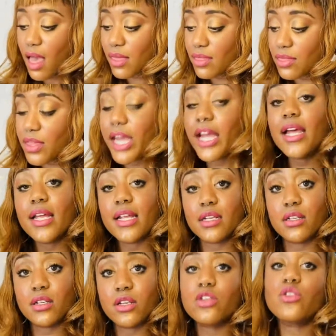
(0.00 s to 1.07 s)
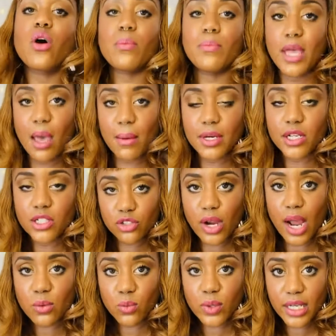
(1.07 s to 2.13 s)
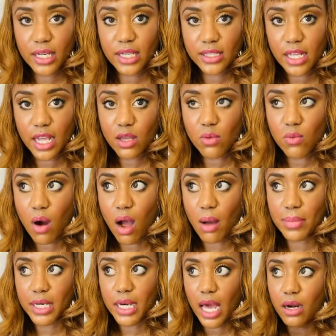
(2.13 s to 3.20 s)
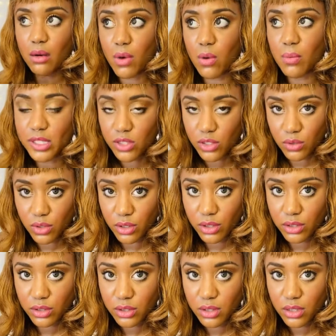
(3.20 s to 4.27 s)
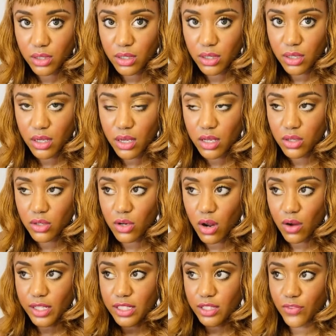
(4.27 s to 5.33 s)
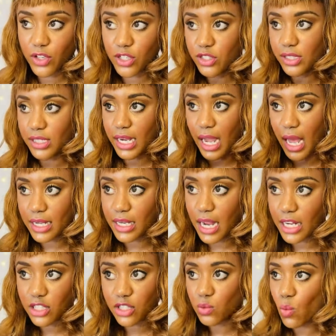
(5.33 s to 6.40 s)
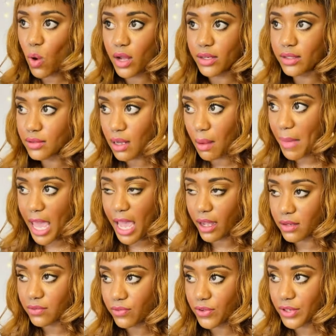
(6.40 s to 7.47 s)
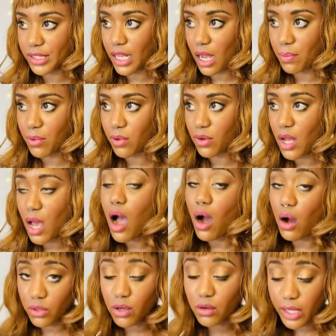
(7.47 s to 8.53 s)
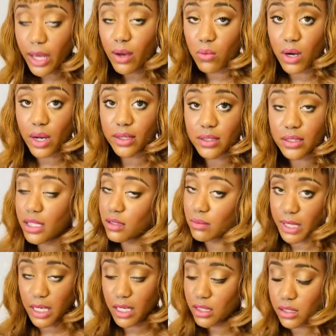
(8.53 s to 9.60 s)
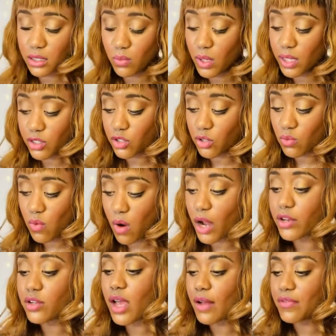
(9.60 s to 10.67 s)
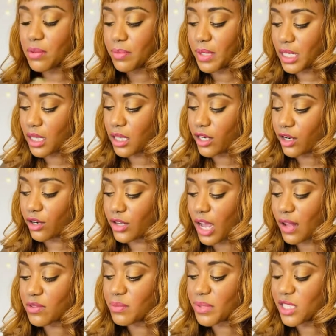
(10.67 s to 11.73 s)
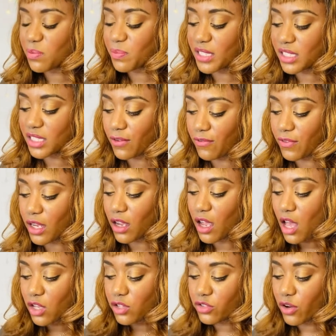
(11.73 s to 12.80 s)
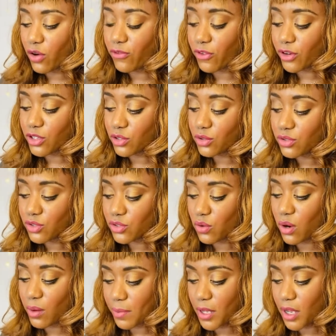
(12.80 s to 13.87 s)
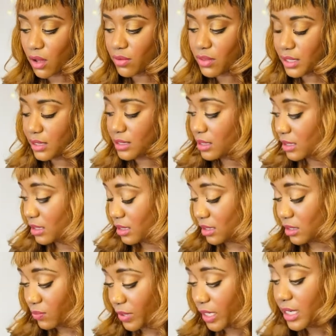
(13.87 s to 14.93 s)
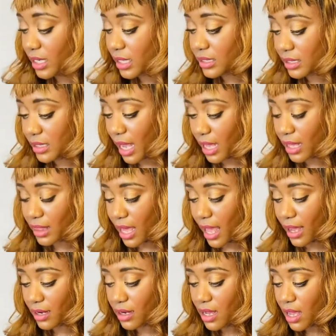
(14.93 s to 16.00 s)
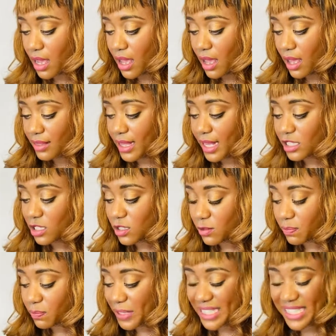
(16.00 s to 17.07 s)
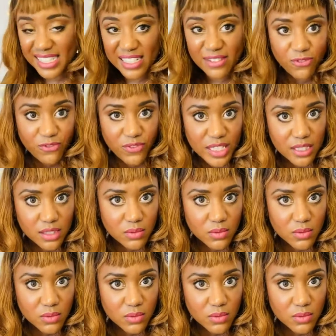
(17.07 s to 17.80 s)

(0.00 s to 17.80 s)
then you'll be able to attract what it is that you want, but not a moment sooner. You know, because if you're just like, I just want a man, for example, oh, you'll get one. Doesn't mean that it's the one that you want. You have to be clear. You have to be specific. So for you, Scorpio, this reading is saying that that specificity,